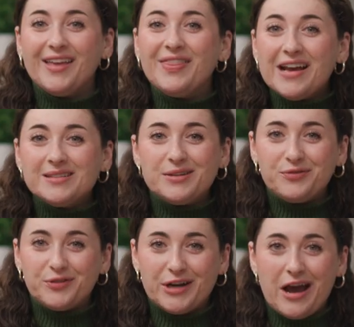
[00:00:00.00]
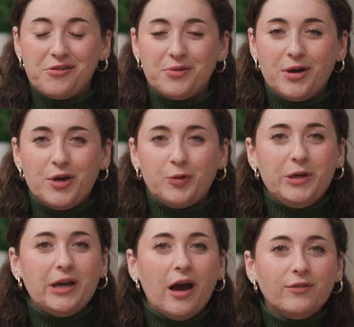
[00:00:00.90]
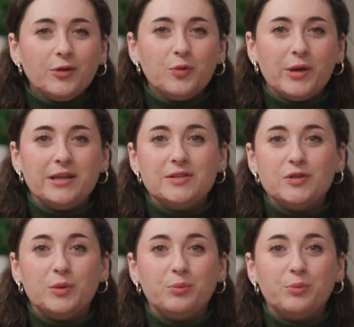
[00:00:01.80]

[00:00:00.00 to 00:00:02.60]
And that's it for now. We covered ways to